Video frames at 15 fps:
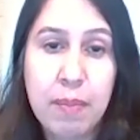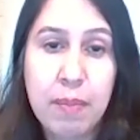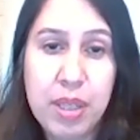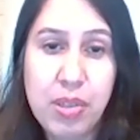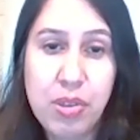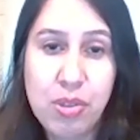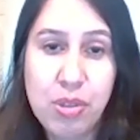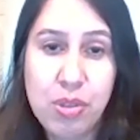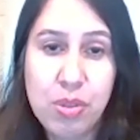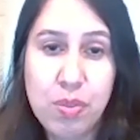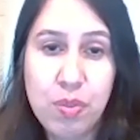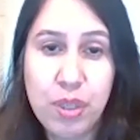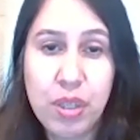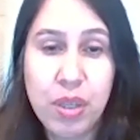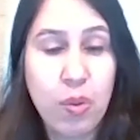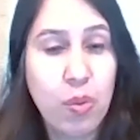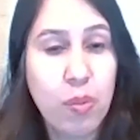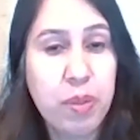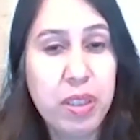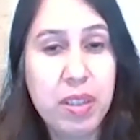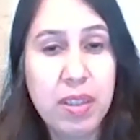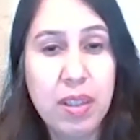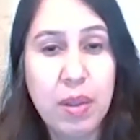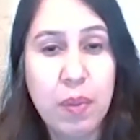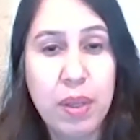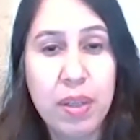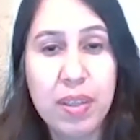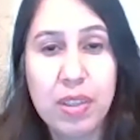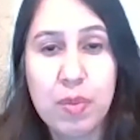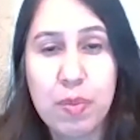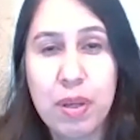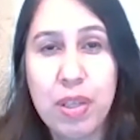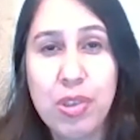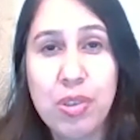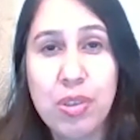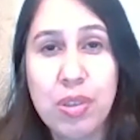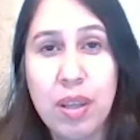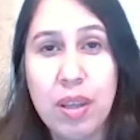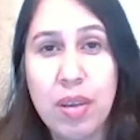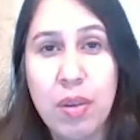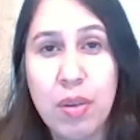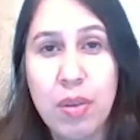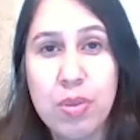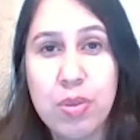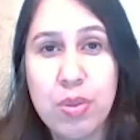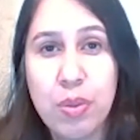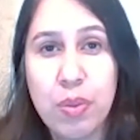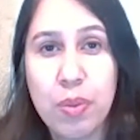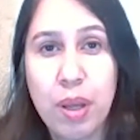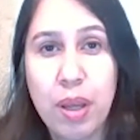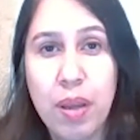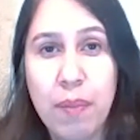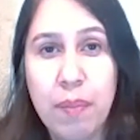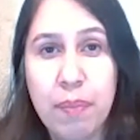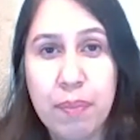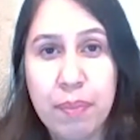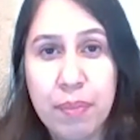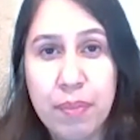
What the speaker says: patients with low PD-L1 expression can also